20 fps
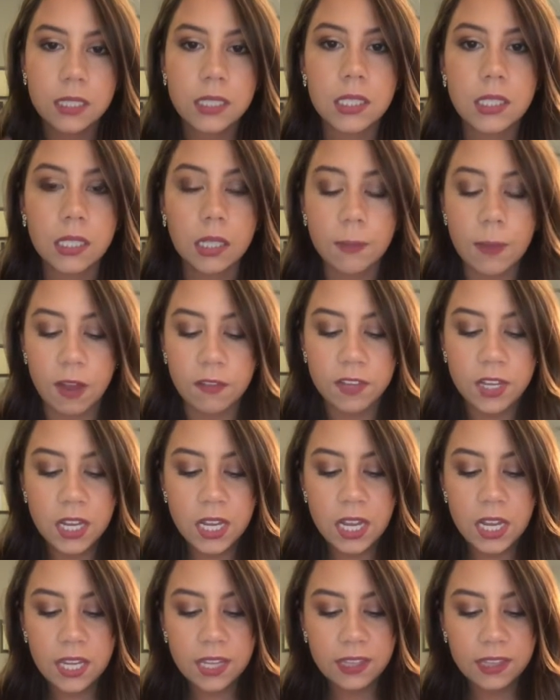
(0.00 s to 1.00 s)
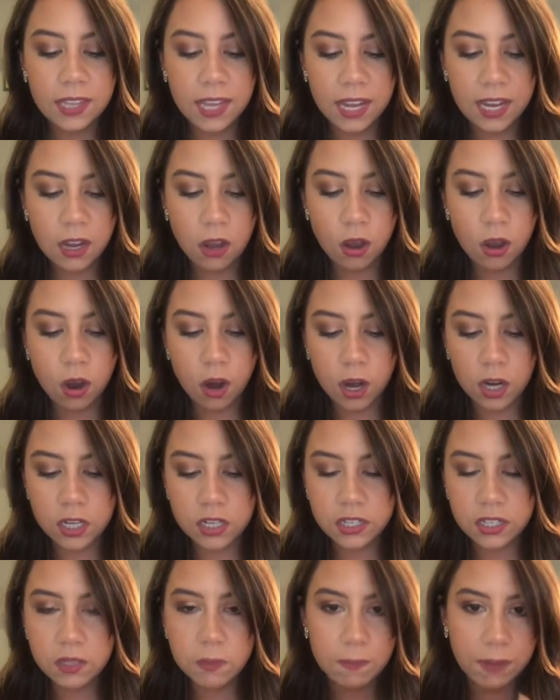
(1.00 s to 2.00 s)
took them off. They are
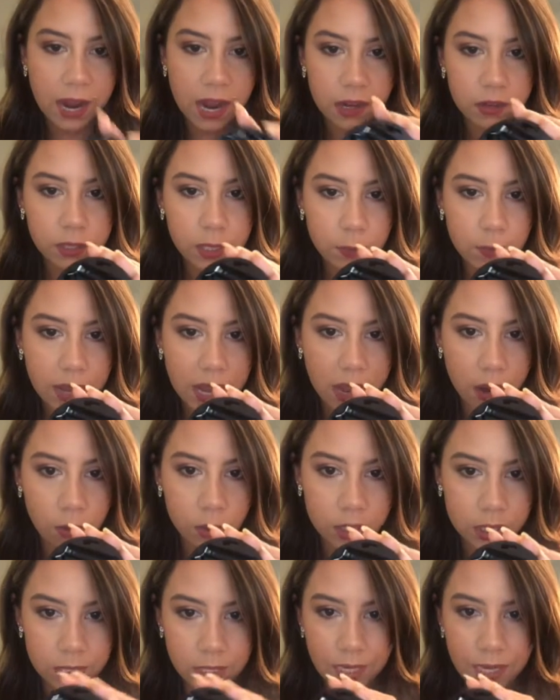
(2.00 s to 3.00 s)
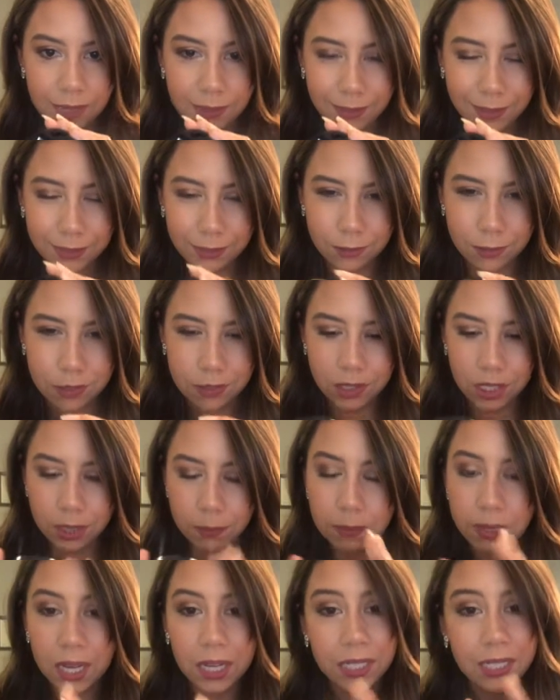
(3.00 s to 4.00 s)
just battery powered. I think they're called
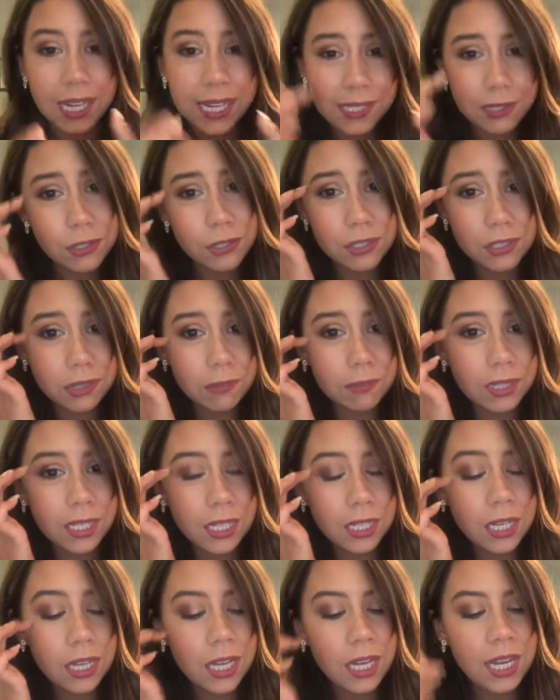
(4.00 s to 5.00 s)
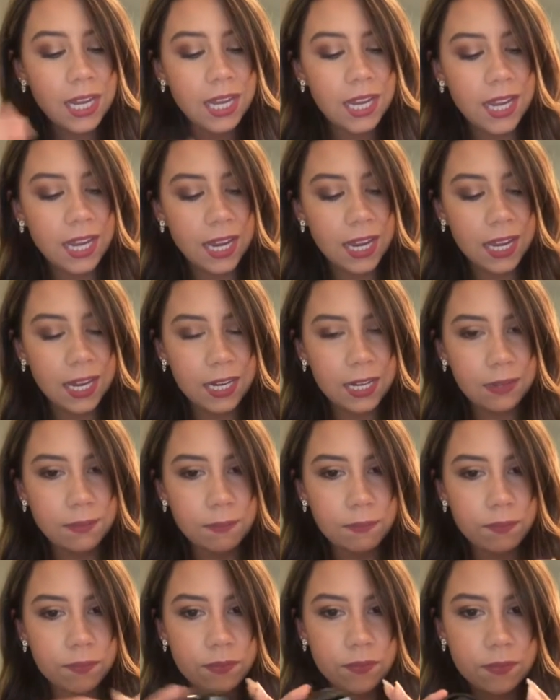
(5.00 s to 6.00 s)
like puck lights or something. And
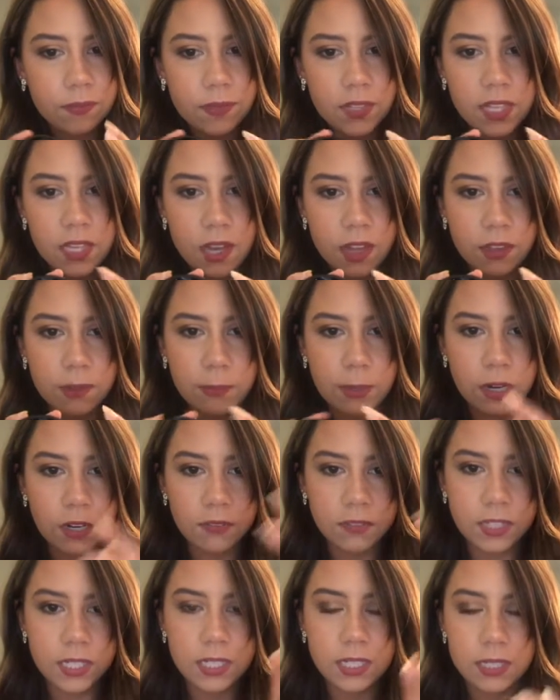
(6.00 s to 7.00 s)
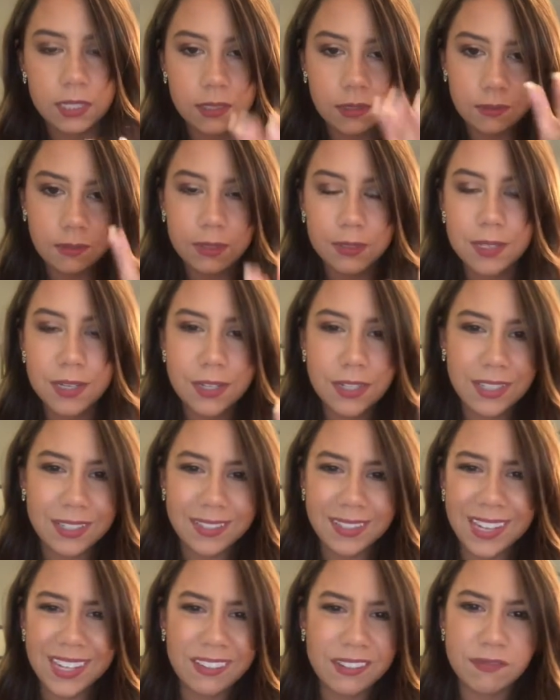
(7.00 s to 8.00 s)
the other part of it is
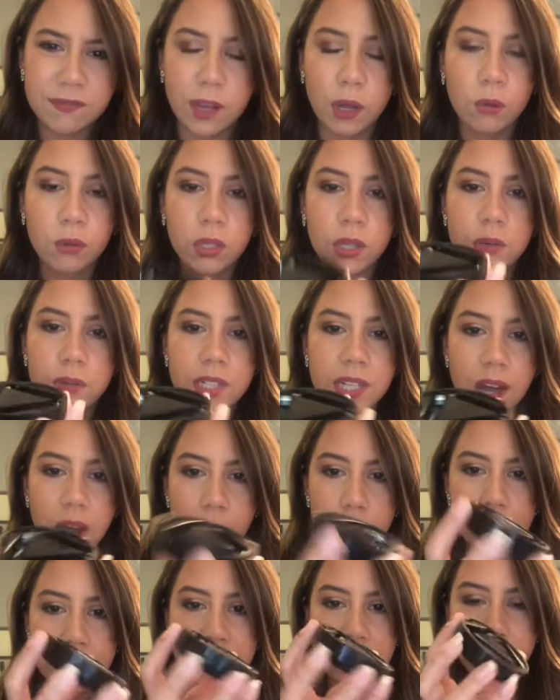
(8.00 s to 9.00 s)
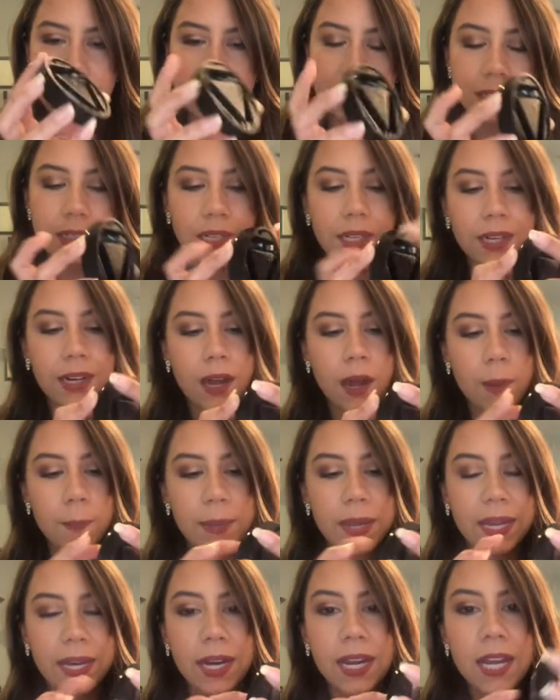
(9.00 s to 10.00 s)
it like Velcros up and you just stick it up,
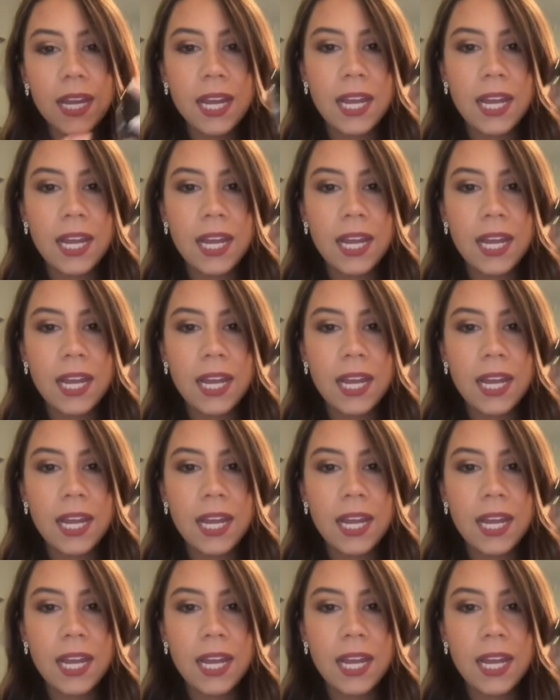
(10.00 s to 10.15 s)
and